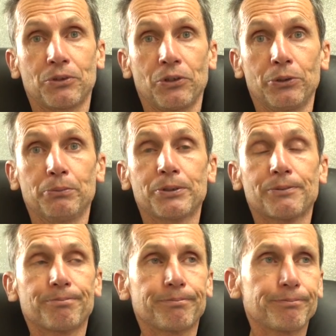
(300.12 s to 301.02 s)
tubes,
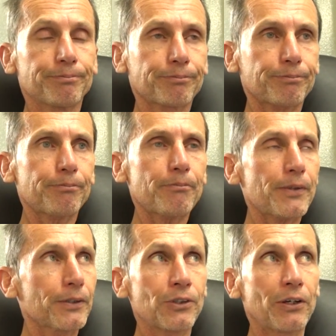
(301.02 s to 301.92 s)

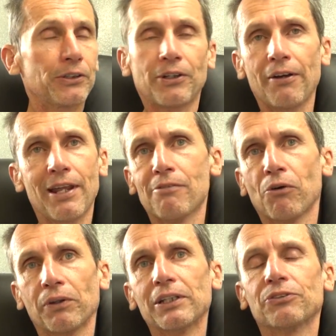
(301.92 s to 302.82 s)
so you don't have
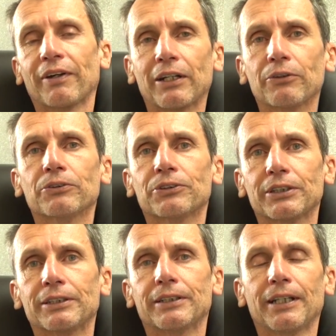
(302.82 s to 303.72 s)
all these wrinkles
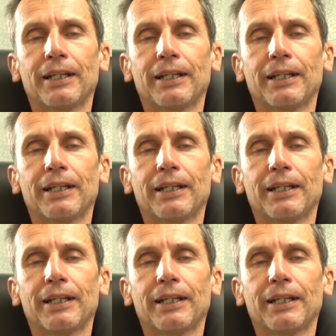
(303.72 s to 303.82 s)
and